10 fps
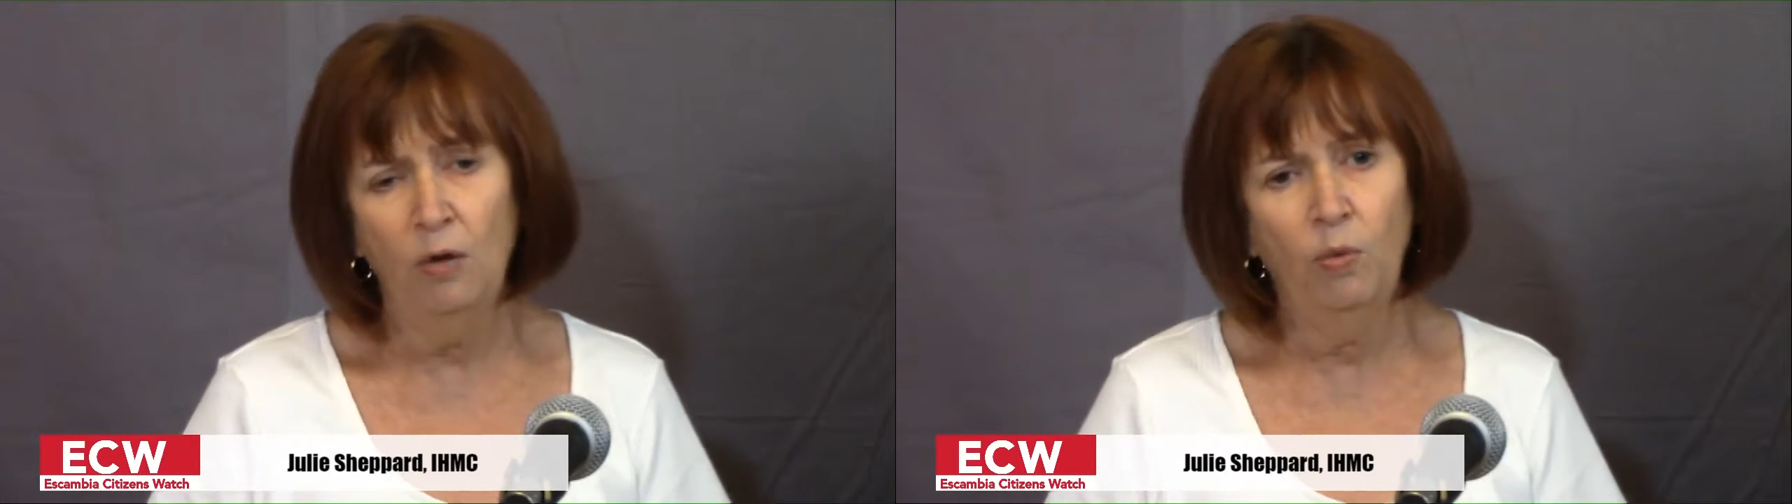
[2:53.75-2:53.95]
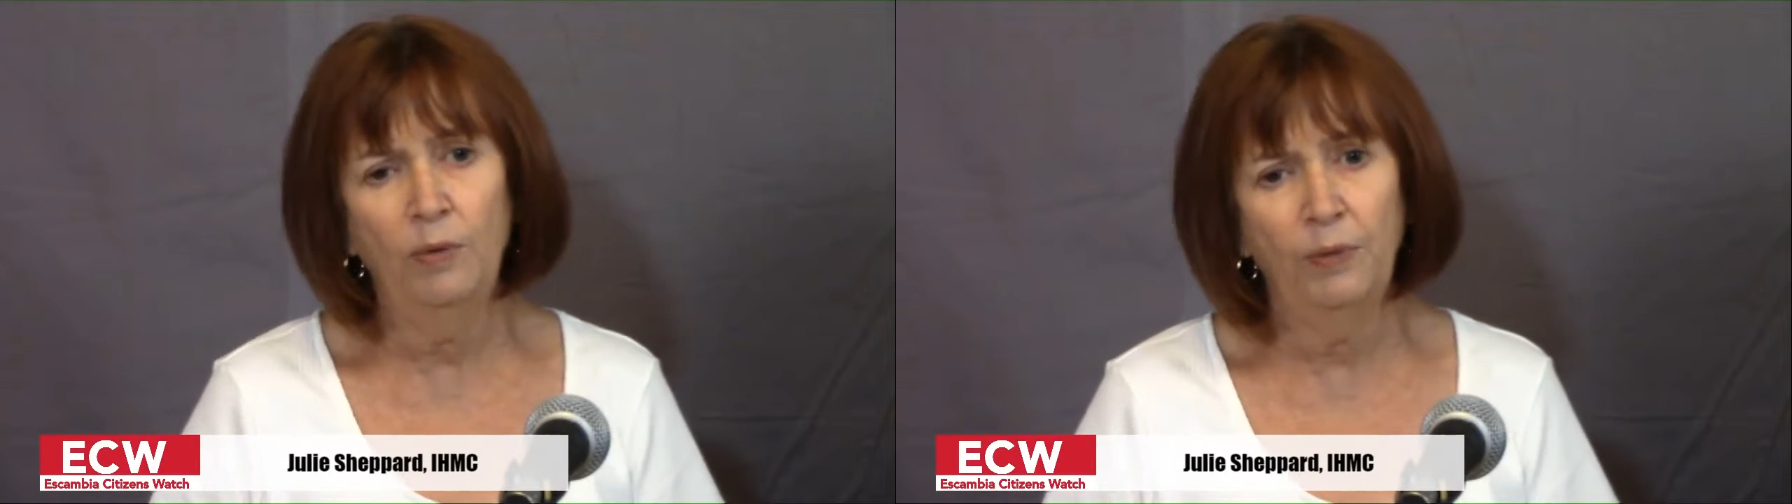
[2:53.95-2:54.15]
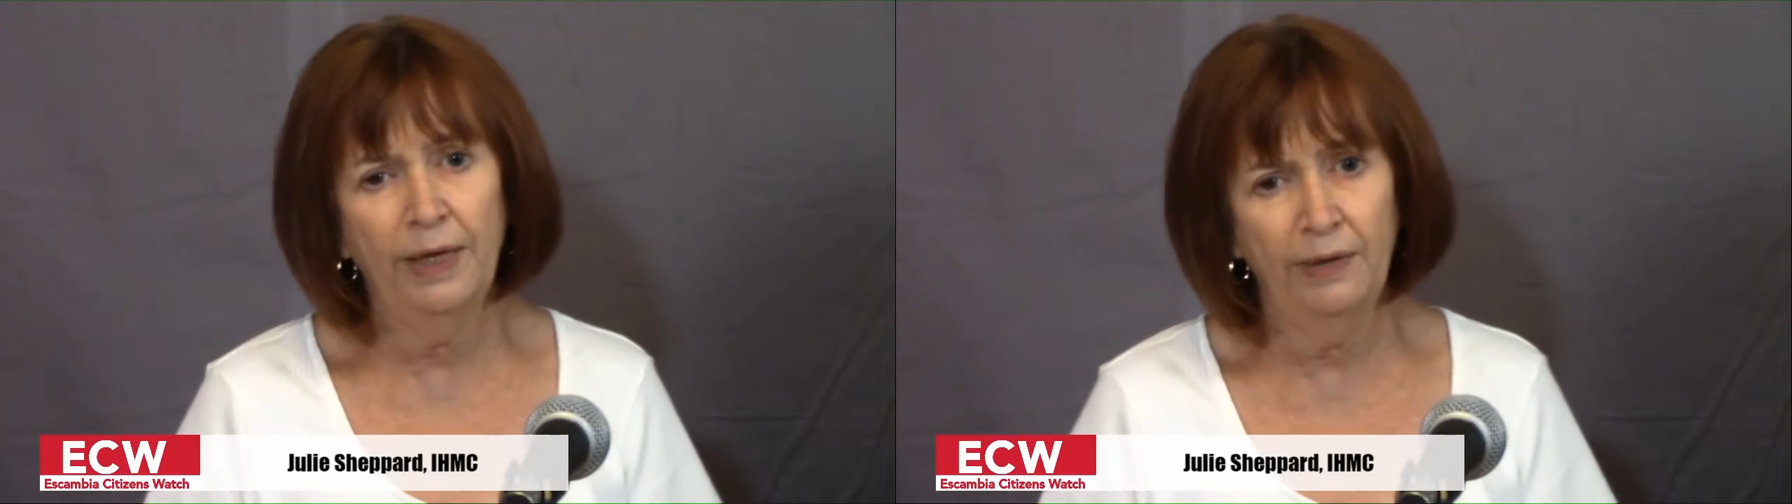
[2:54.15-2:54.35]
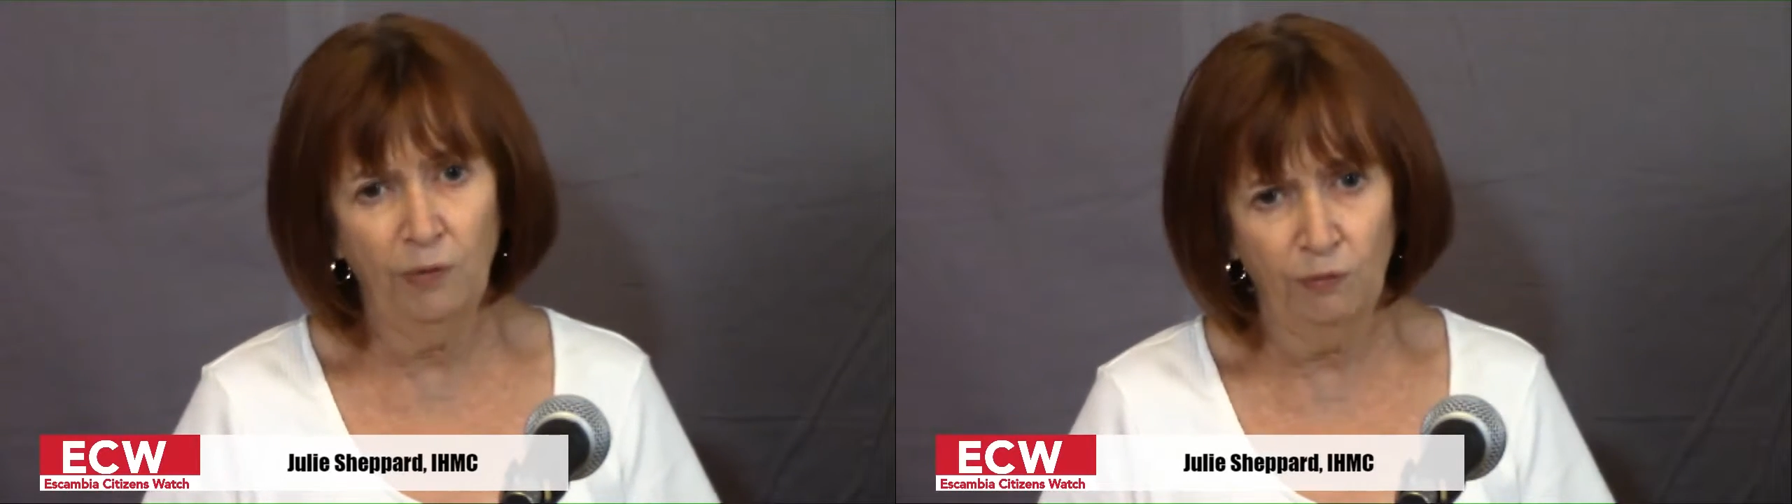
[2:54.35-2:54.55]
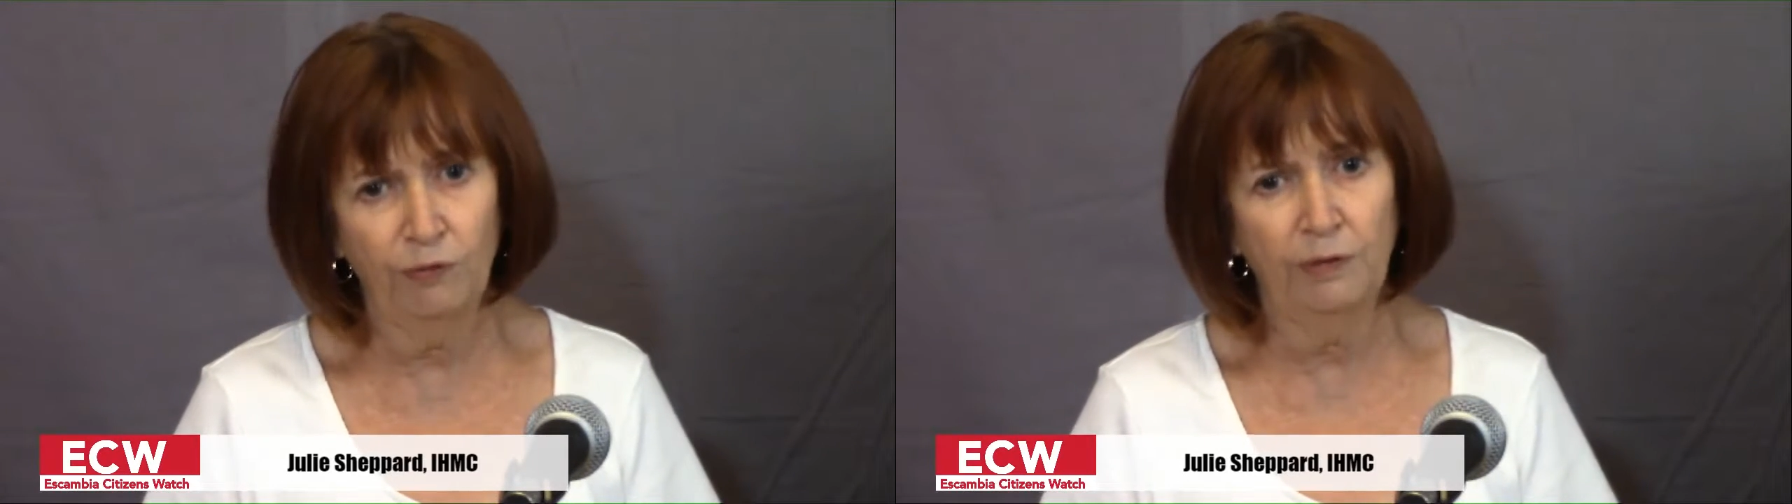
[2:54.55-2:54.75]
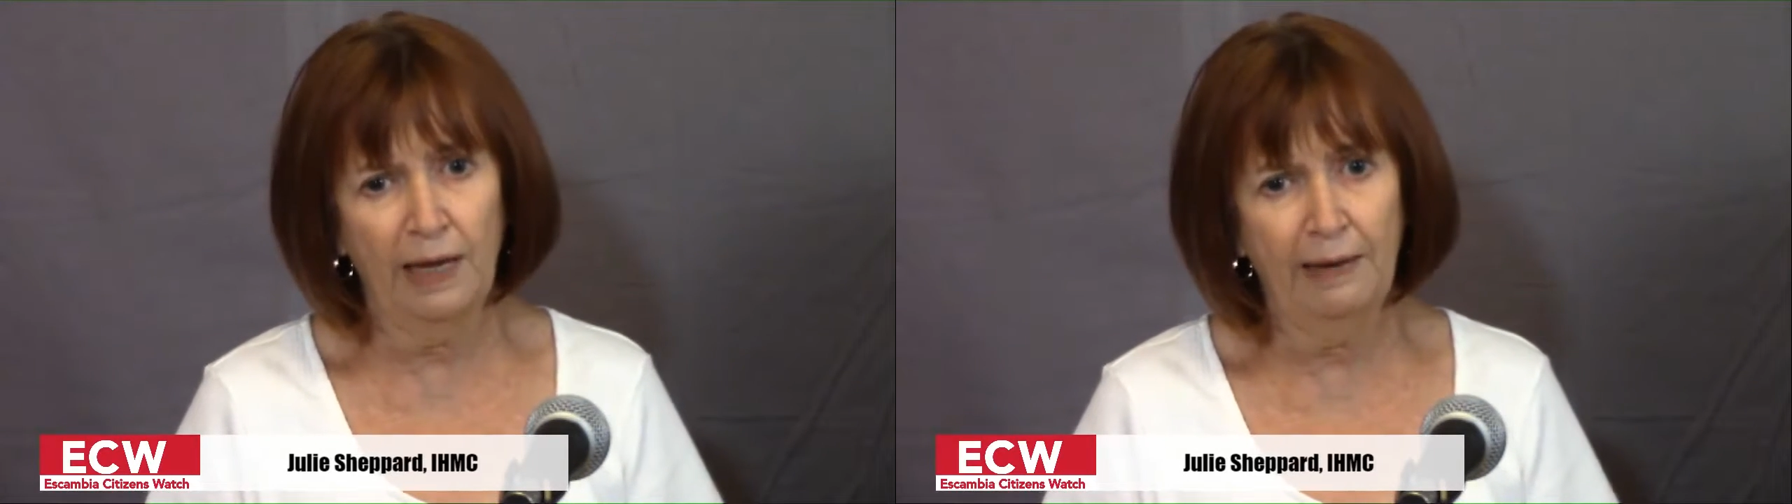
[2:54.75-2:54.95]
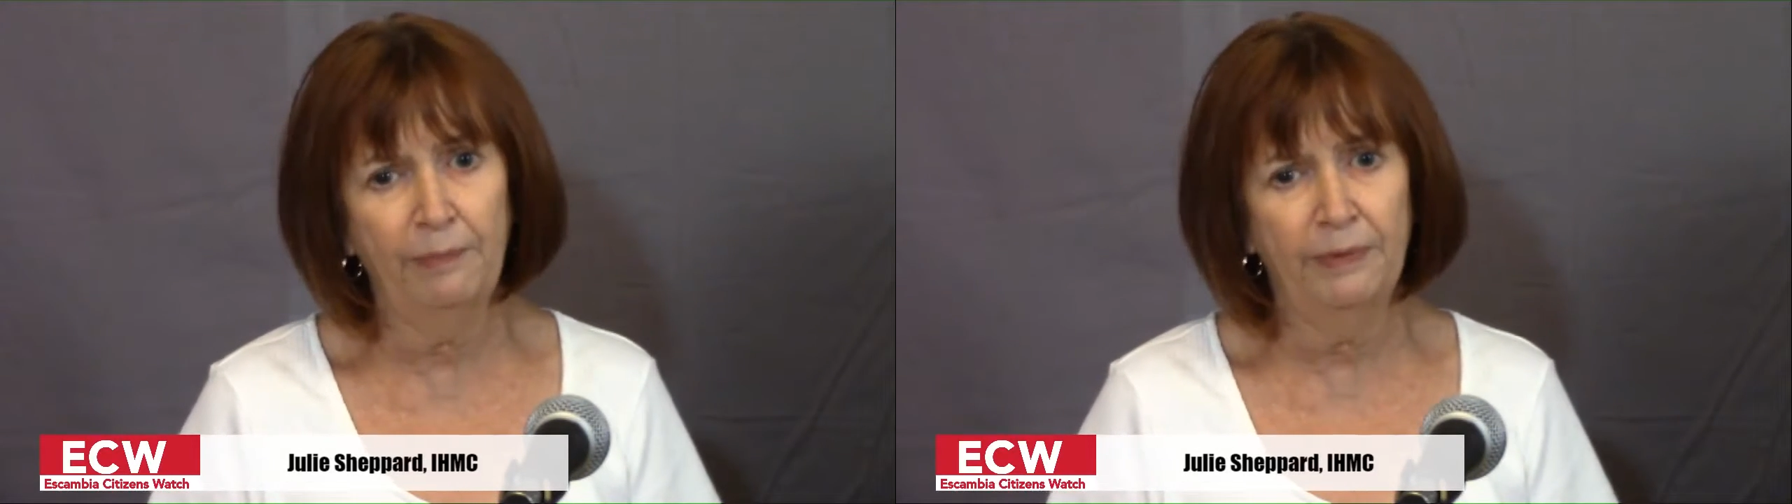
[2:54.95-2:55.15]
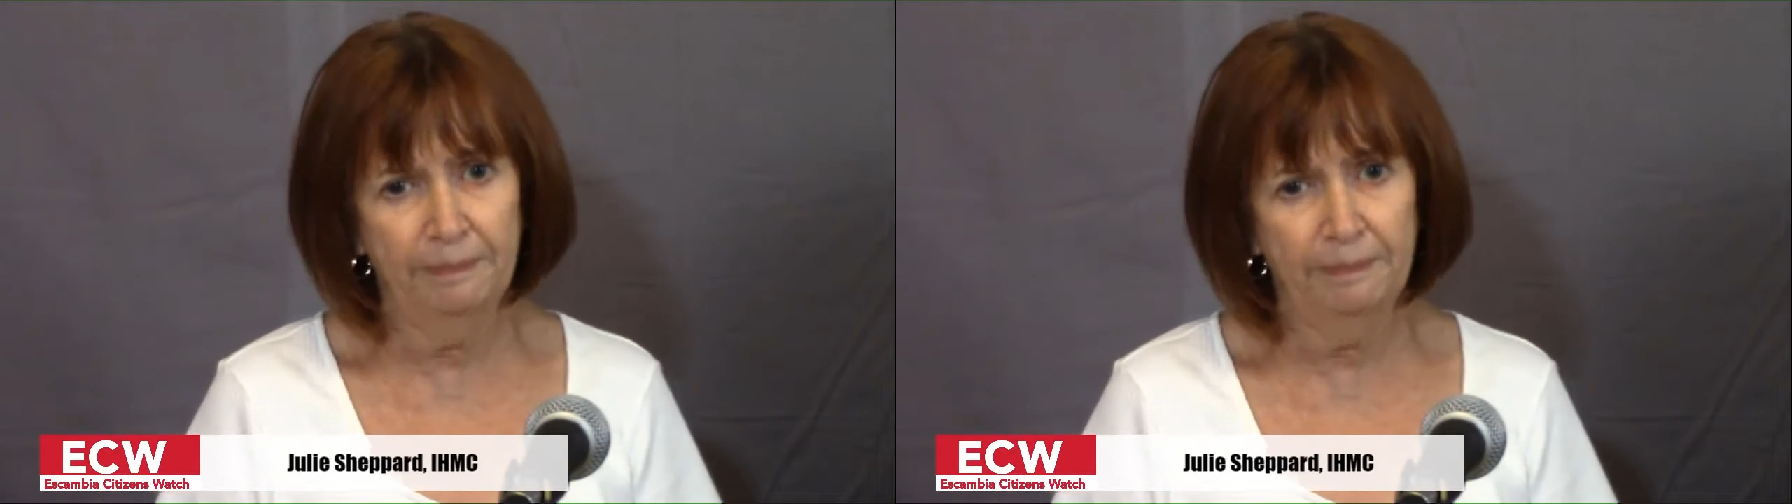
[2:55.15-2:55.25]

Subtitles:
when we had overlap.